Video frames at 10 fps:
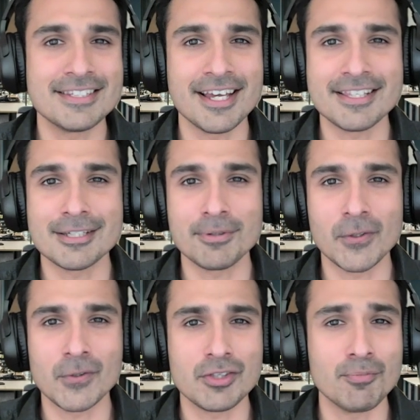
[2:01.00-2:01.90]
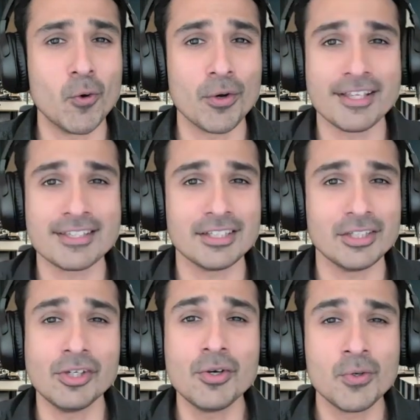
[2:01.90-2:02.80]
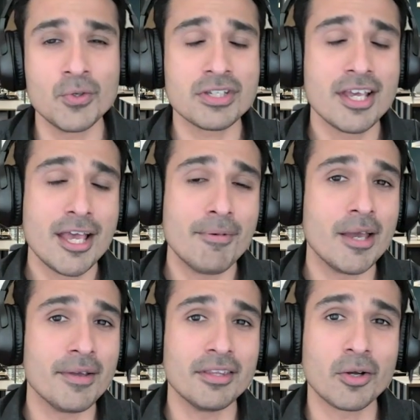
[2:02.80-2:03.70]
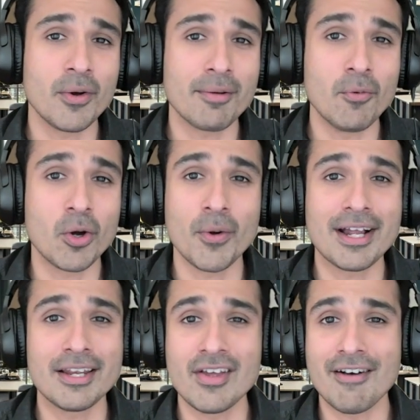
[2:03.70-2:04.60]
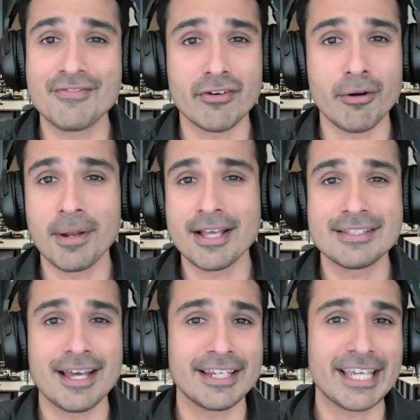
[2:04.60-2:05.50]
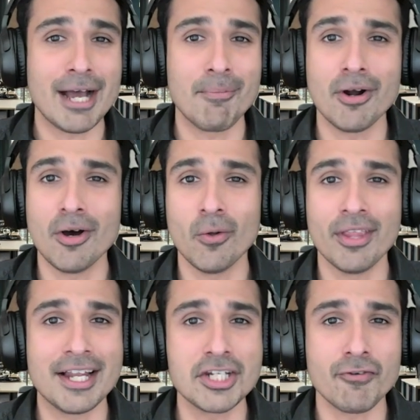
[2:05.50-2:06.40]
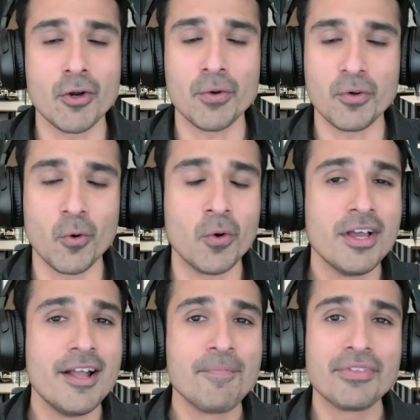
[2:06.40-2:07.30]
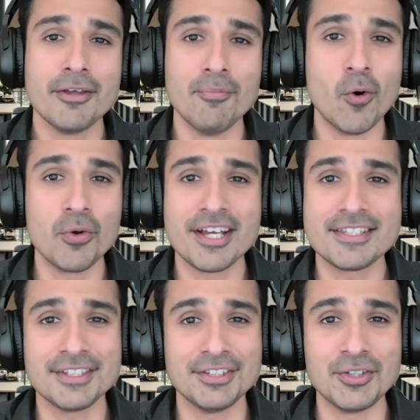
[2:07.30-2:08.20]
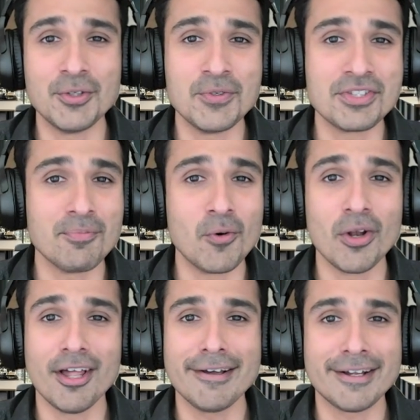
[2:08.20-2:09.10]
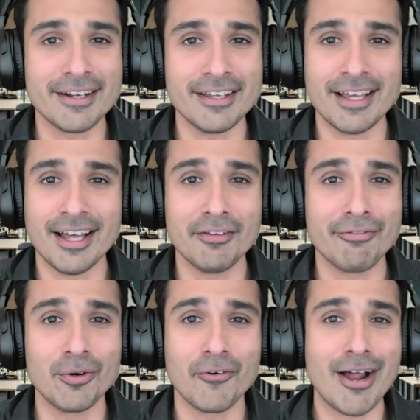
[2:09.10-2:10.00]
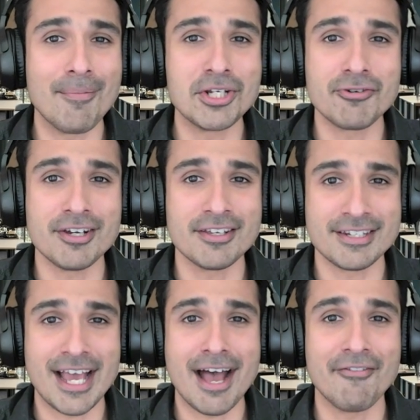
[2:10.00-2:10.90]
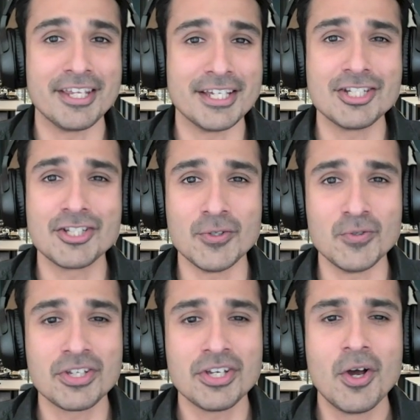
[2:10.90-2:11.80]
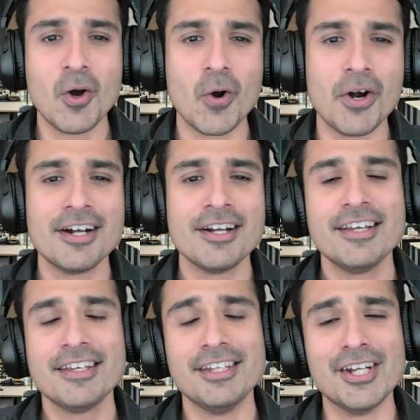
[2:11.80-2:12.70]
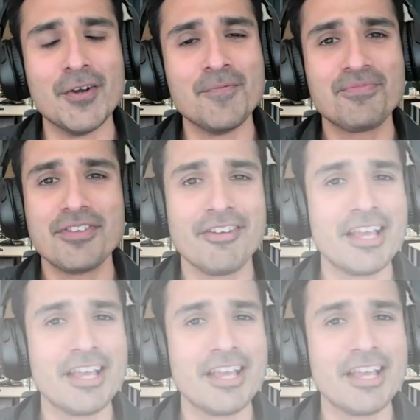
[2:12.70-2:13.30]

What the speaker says: data because the more data you use, maybe more quickly you have to replace that camera or that drone, or the more data you use, the more likely that the photogrammetry doesn't have any issues. Or, if you